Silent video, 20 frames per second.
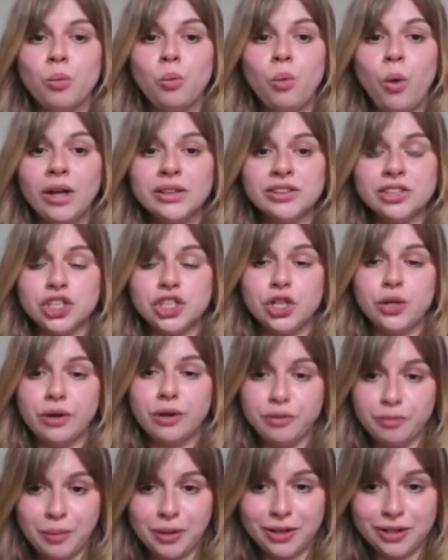once you
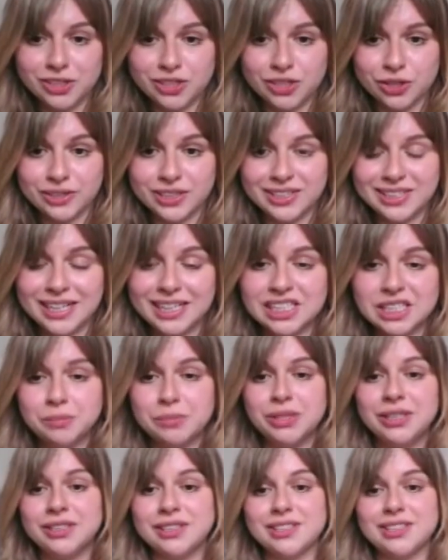have passed our
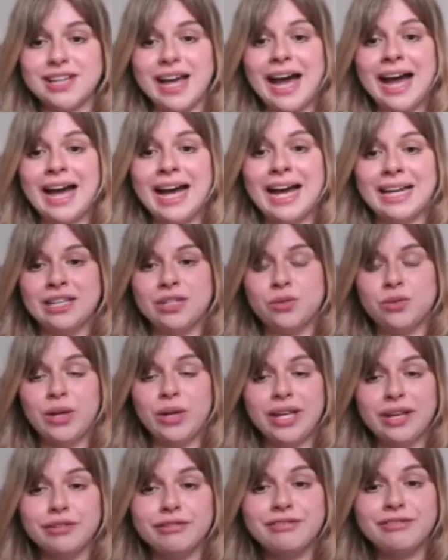assessments and
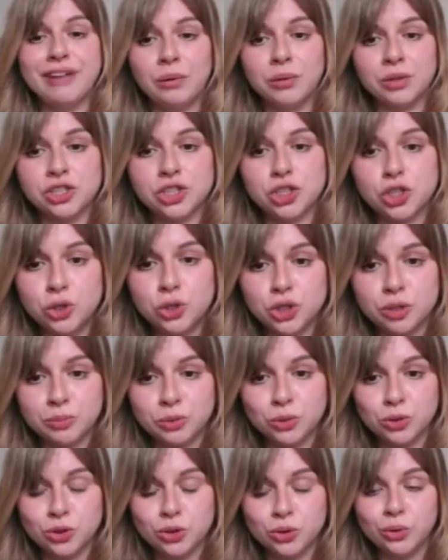we have found a
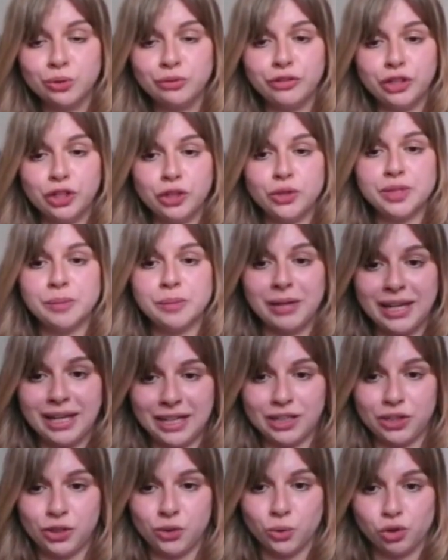suitable school for you to
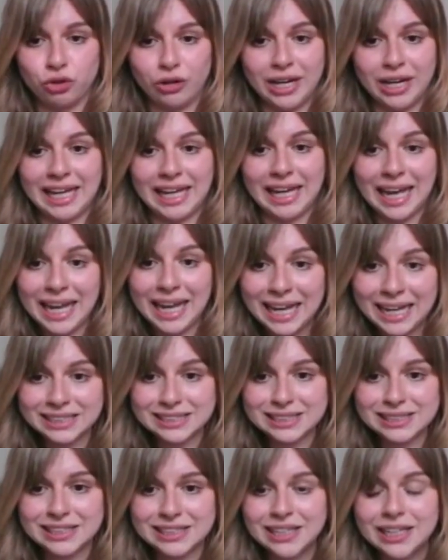begin your training
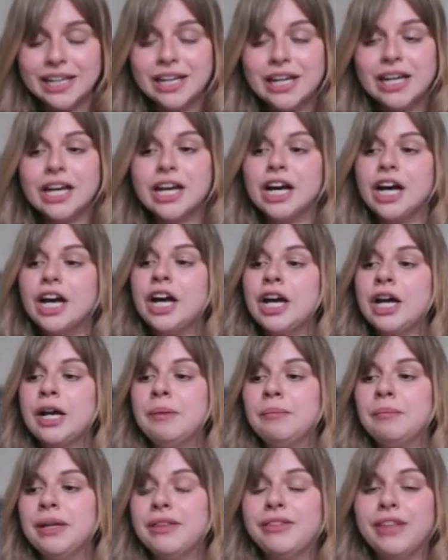at,
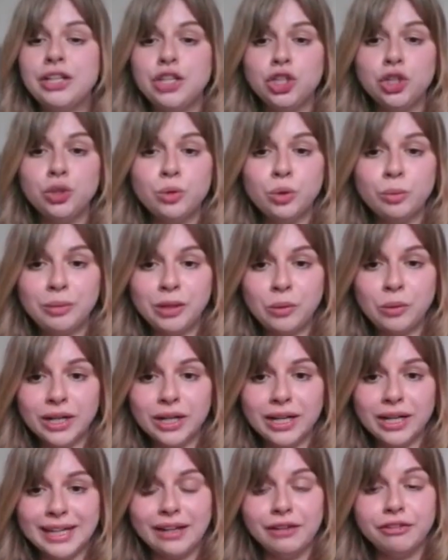then you will be
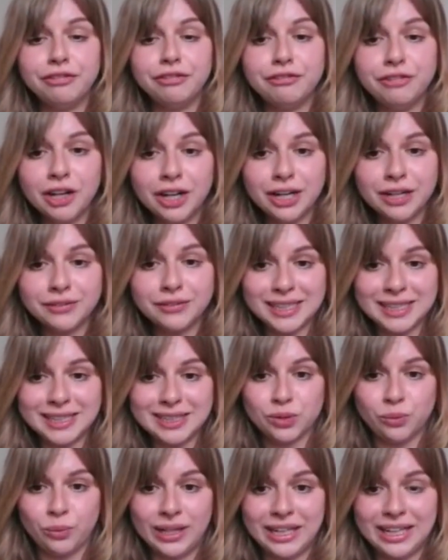working 5
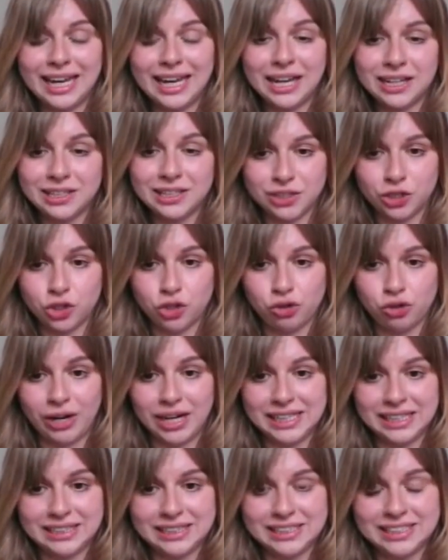days a week as a
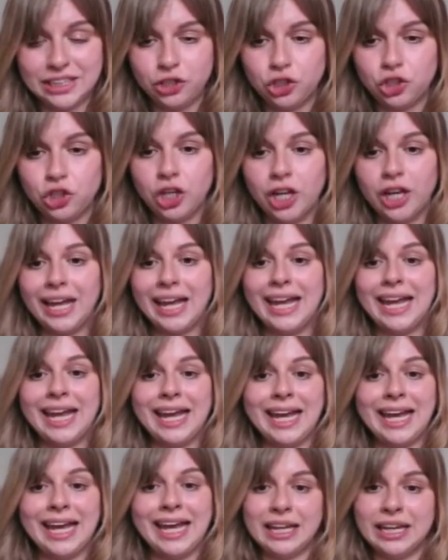trainee teacher
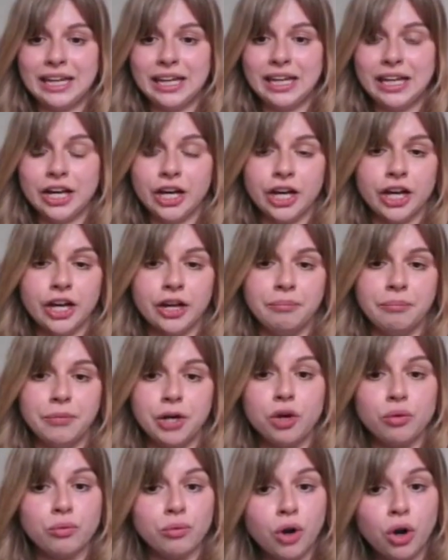in
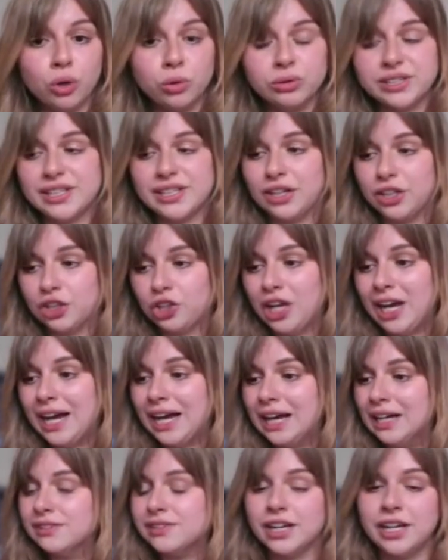a role such
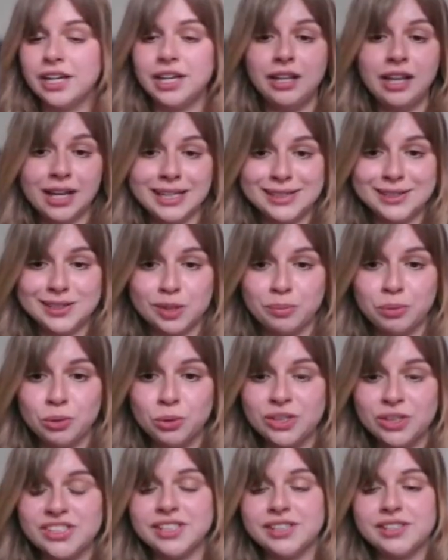as a learning
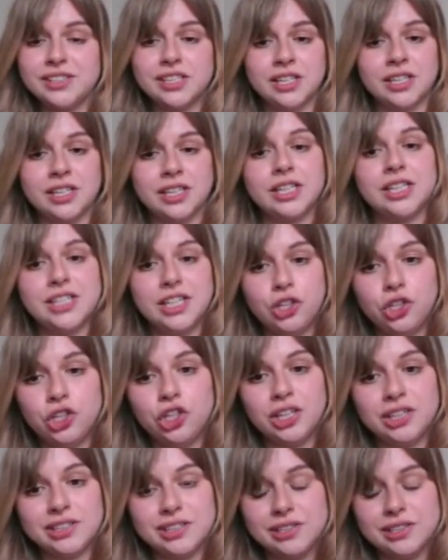support assistant, a
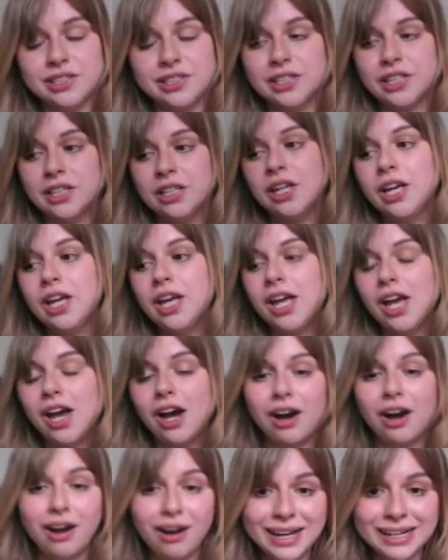teaching assistant,
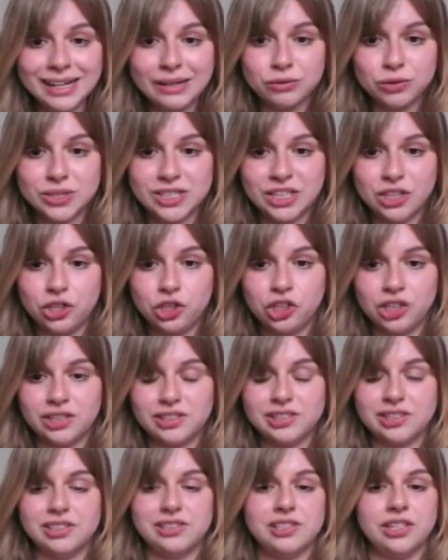a higher level teaching
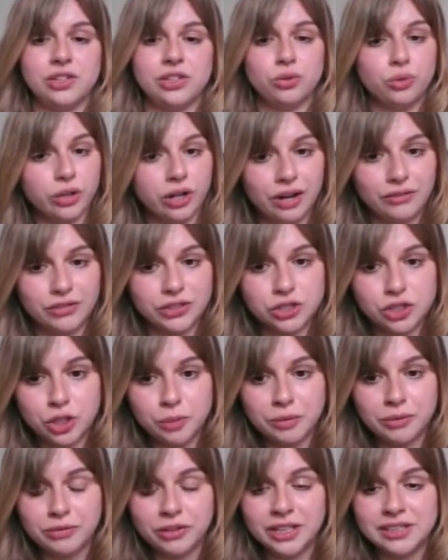assistant or a cover
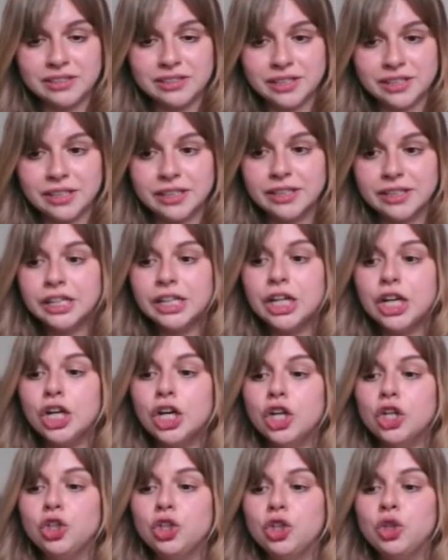supervisor.
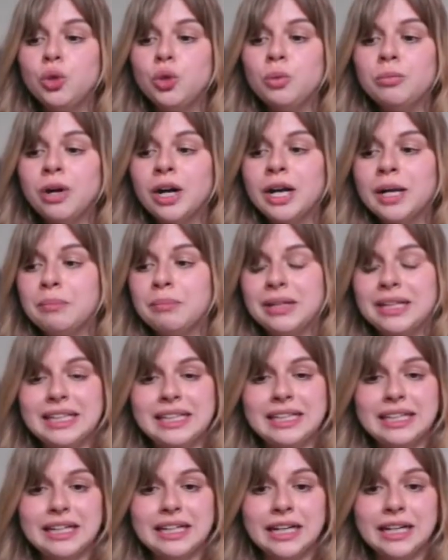You might
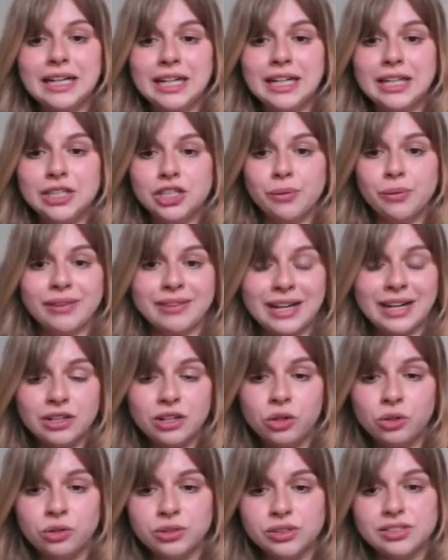be doing
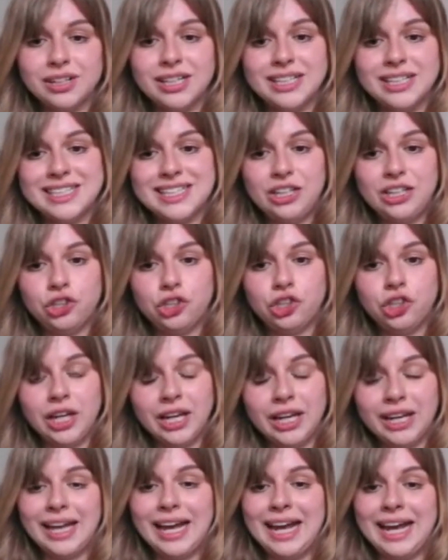that alongside
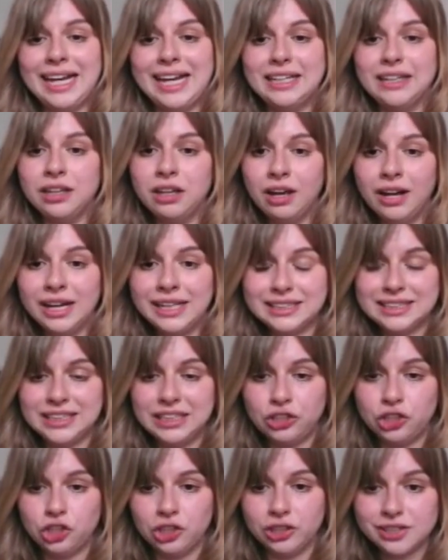teaching a light
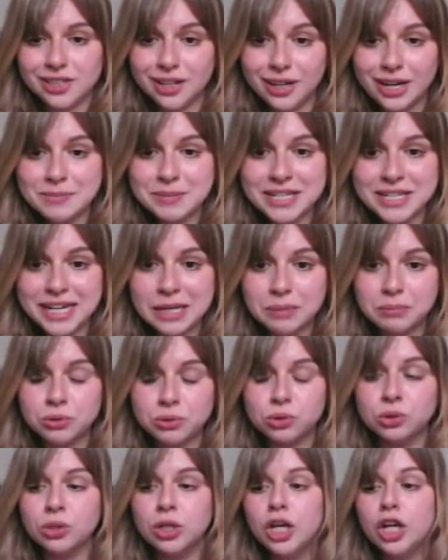teaching
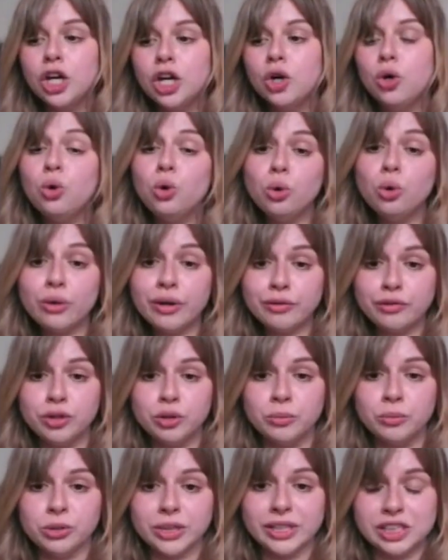timetable, or if
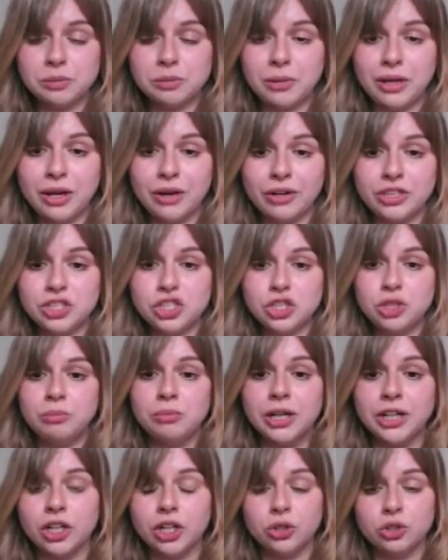you're more experienced, you
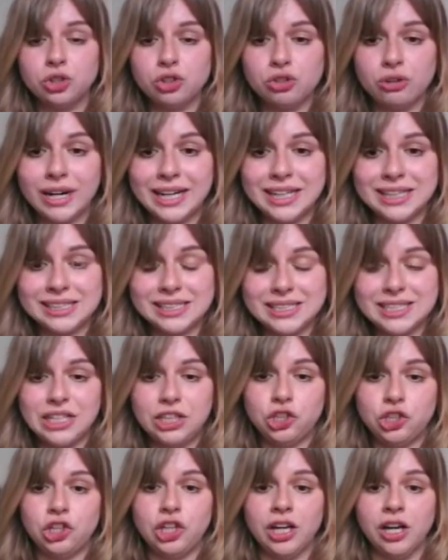might go straight into
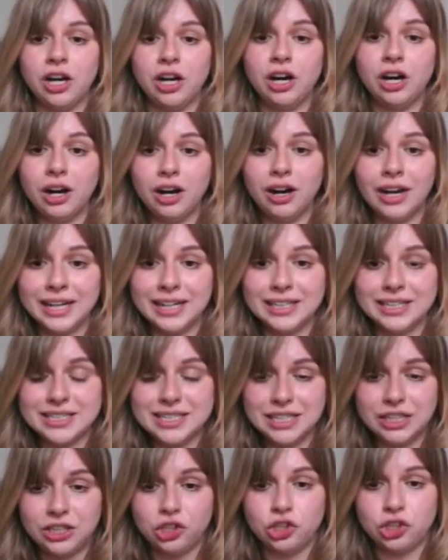teaching a
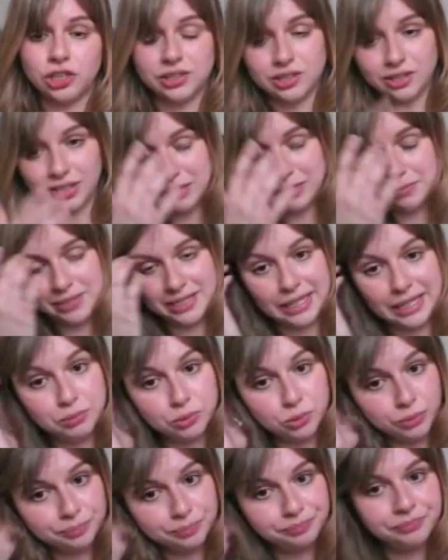higher teaching
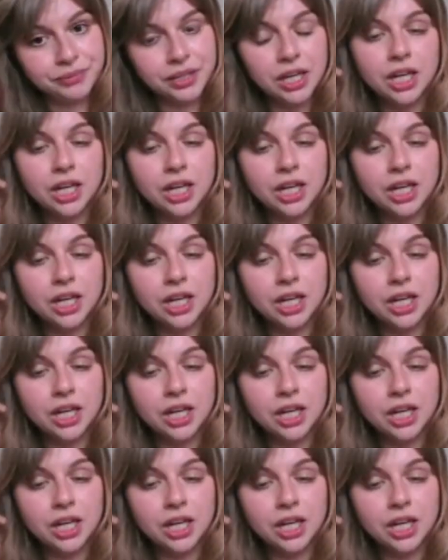timetable.